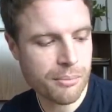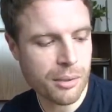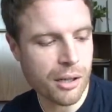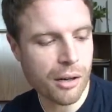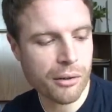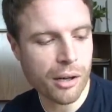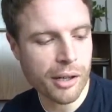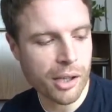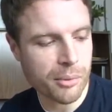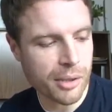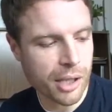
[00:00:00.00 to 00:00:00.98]
but I'll
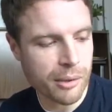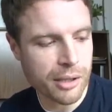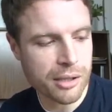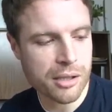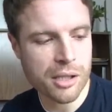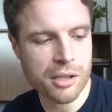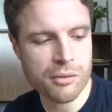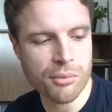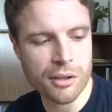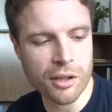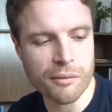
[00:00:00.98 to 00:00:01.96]
get on with it anyway. This
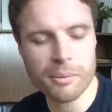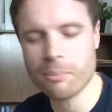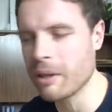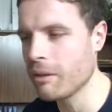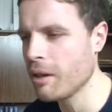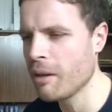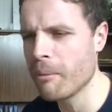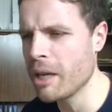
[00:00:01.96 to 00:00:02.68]
is one that I've been